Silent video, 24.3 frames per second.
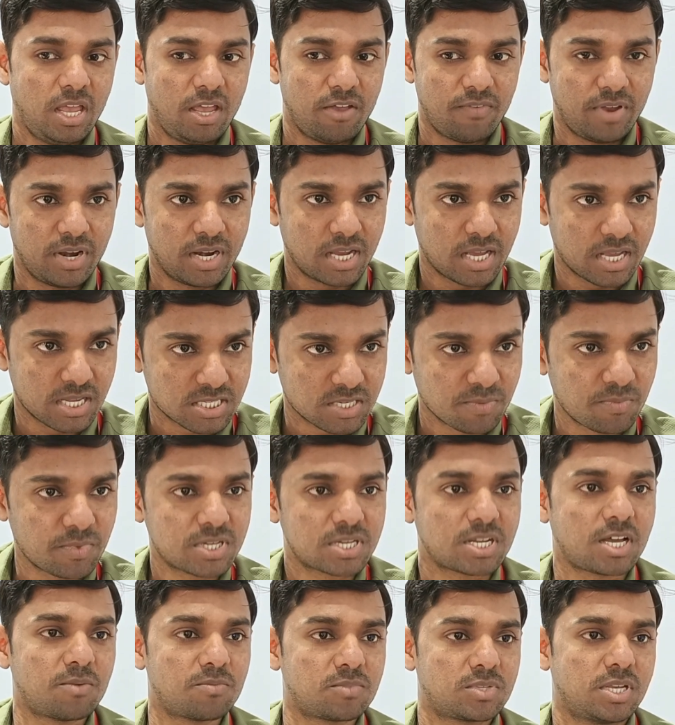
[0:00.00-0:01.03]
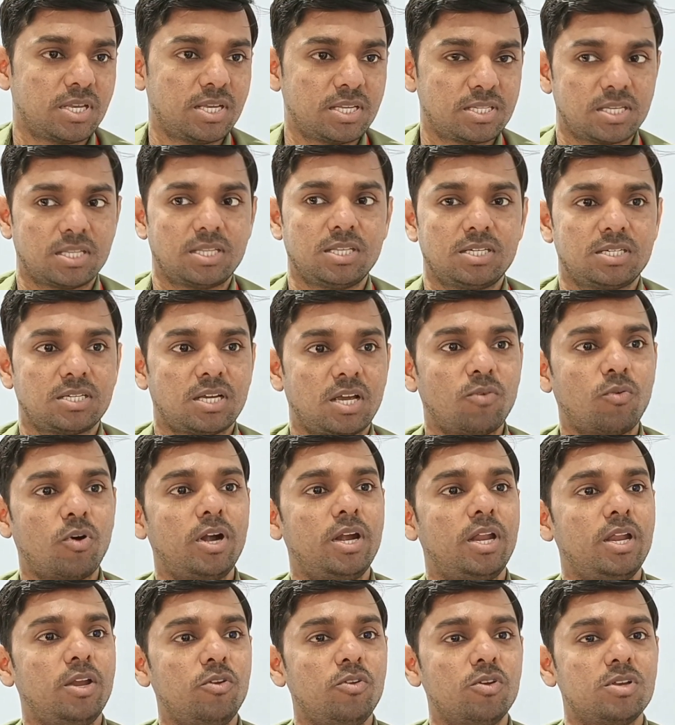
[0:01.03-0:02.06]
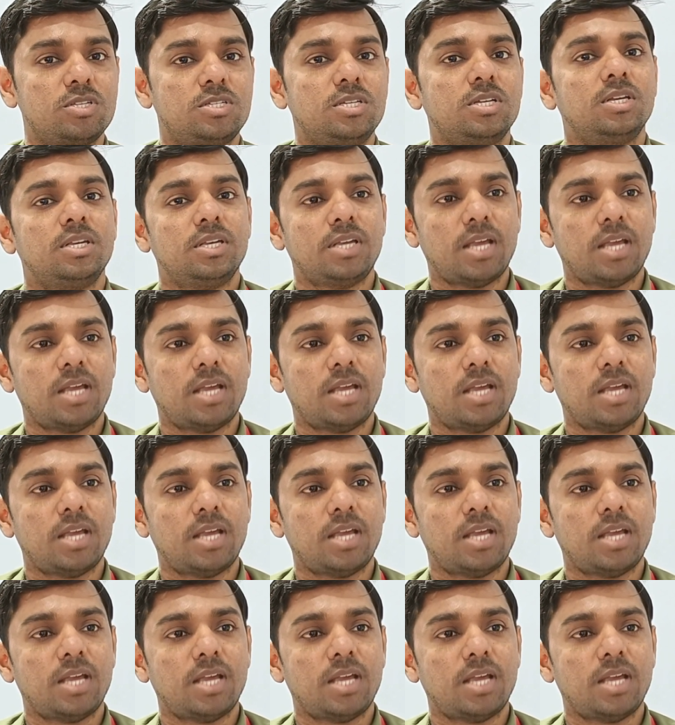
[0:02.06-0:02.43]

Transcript: When customers comes, hey Satish, I want in USD.